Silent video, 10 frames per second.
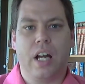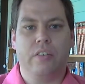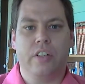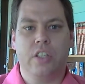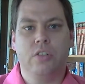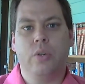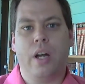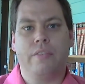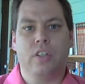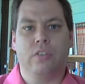However, you do
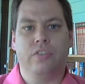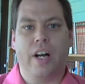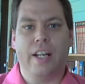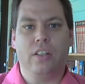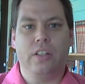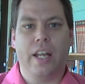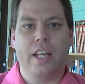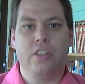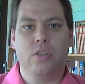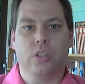have your final
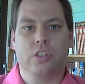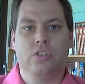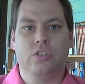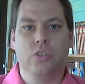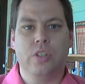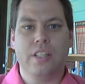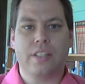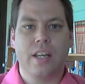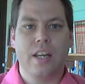and your student